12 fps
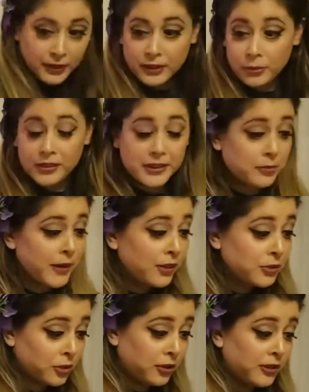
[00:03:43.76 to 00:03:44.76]
well, it
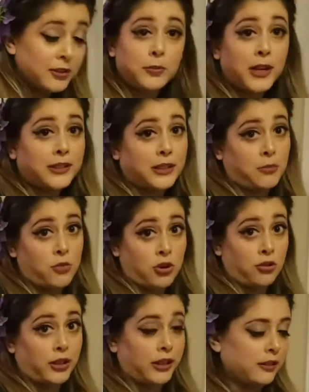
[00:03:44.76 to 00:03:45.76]
smells good. It smells like a
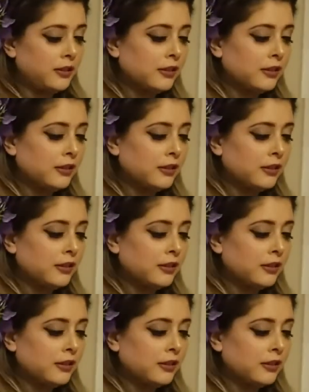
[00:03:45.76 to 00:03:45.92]
margarita.